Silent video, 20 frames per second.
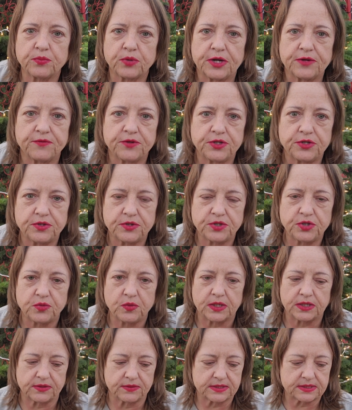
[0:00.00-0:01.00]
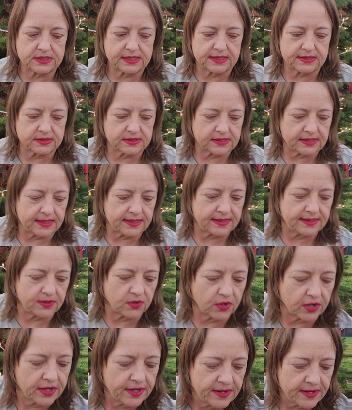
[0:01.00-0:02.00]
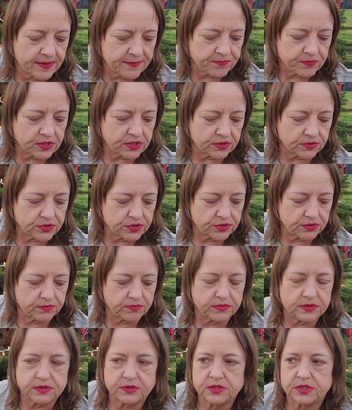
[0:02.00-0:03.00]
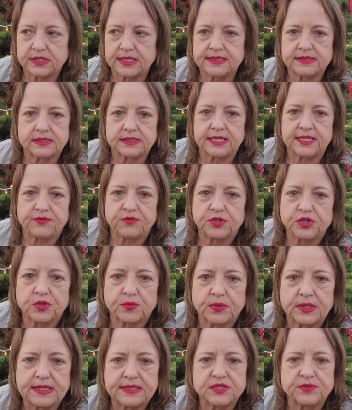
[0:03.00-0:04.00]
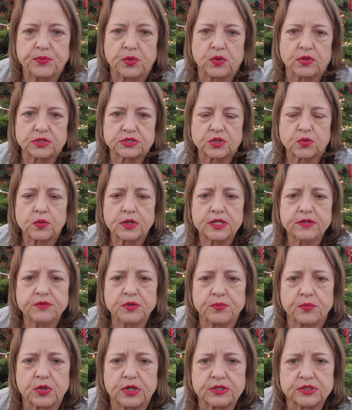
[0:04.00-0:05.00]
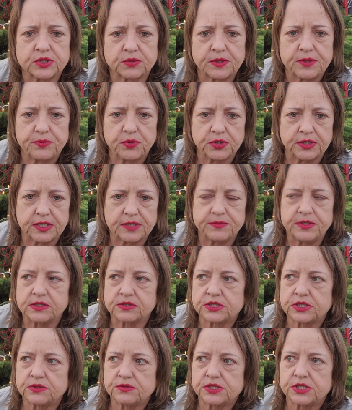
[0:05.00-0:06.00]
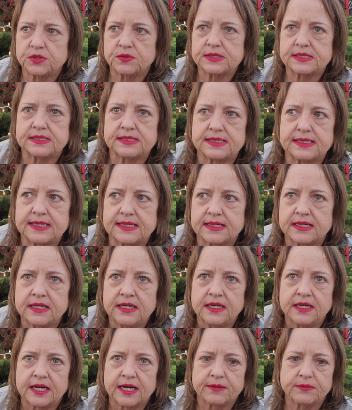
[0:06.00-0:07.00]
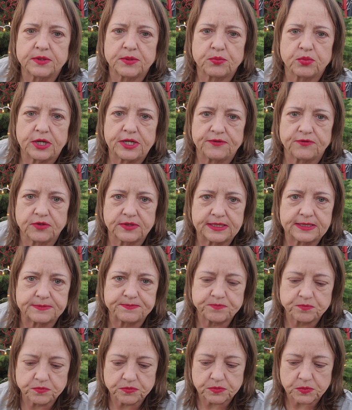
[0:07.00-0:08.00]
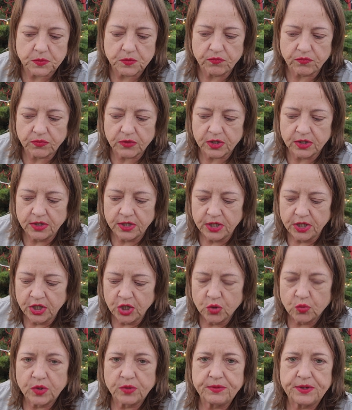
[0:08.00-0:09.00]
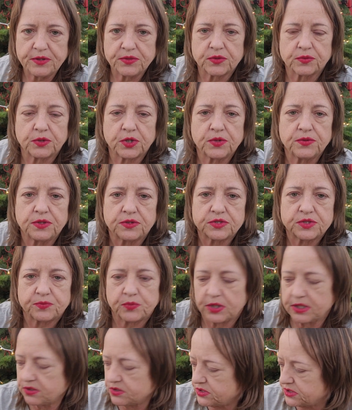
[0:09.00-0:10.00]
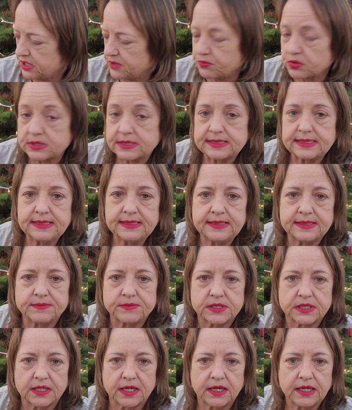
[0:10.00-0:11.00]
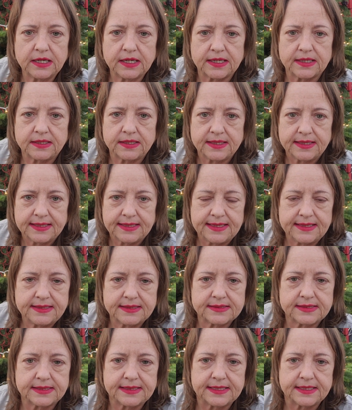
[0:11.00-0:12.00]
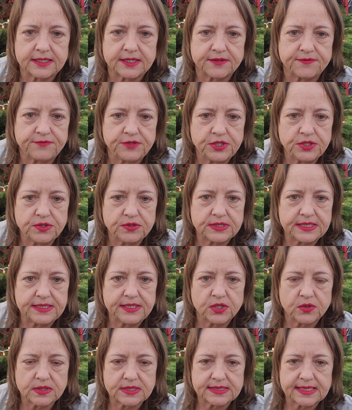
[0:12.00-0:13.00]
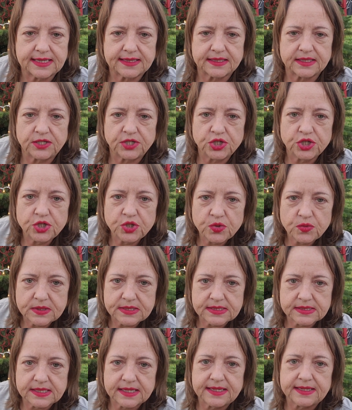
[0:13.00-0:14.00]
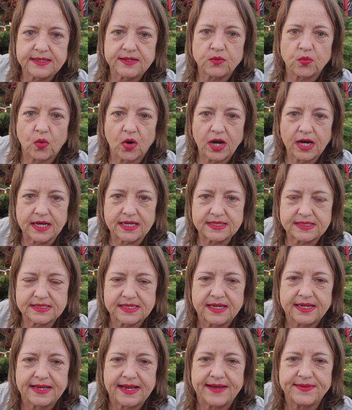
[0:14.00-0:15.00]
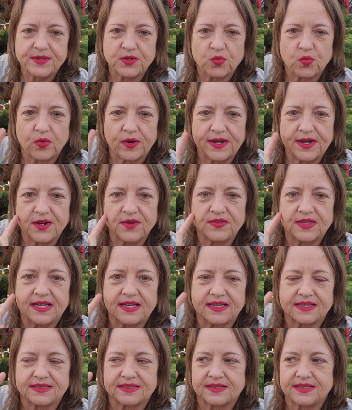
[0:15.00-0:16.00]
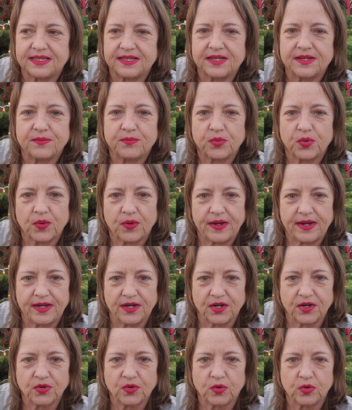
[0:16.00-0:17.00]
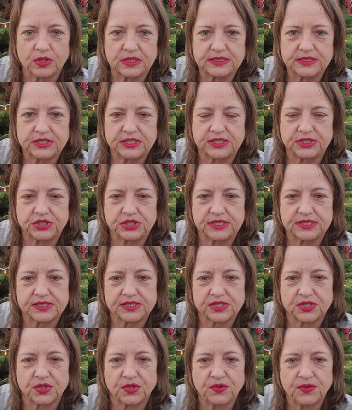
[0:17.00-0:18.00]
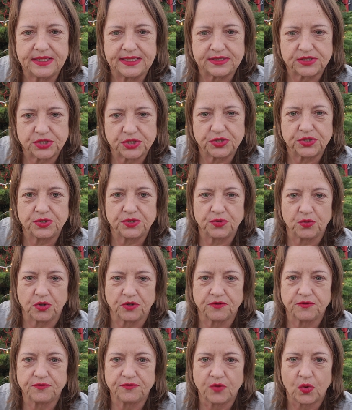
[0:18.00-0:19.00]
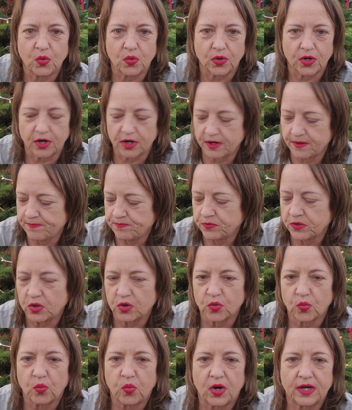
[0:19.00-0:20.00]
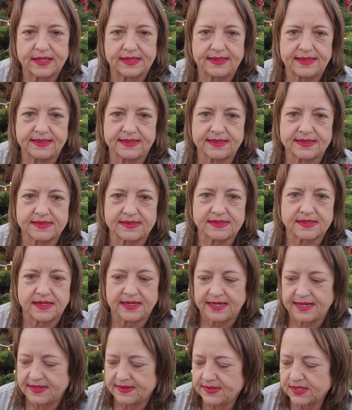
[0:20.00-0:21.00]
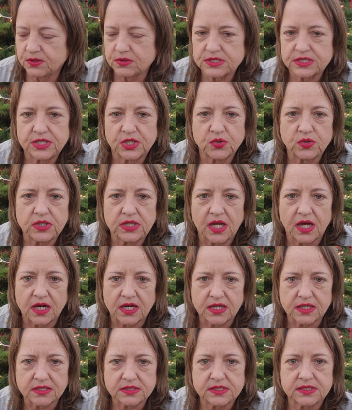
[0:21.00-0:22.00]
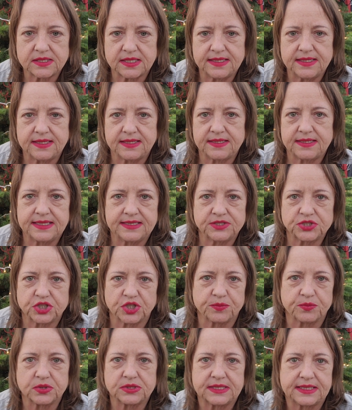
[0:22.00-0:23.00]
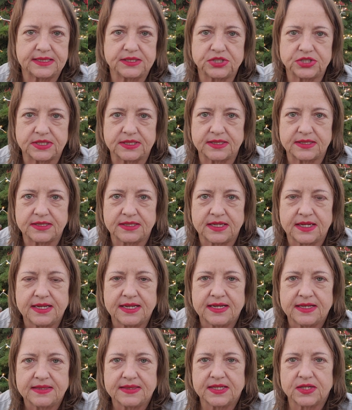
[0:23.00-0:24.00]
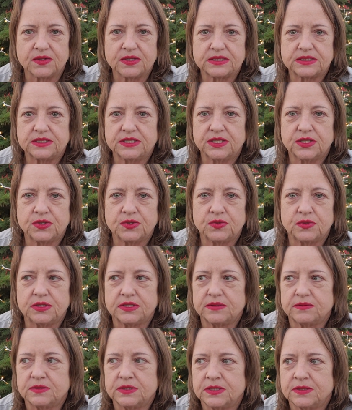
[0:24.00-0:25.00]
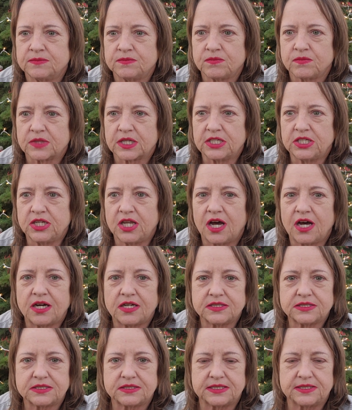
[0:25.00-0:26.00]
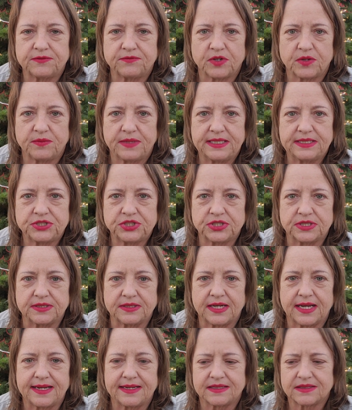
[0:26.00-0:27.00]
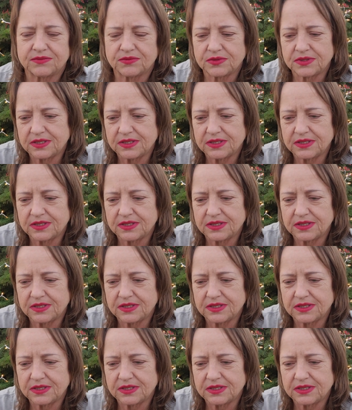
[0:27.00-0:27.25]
to pray for you to do well on the test today, or, stay safe when you're playing sports, or whatever prayers that we put up, so-and-so is sick, I'm going to pray for them. When we throw those prayers up or send them to God, he doesn't get confused. He knows exactly who is saying what, and then where that prayer or intention is going to or for, what it is. There is no lost in interpretation. There is no lost information, like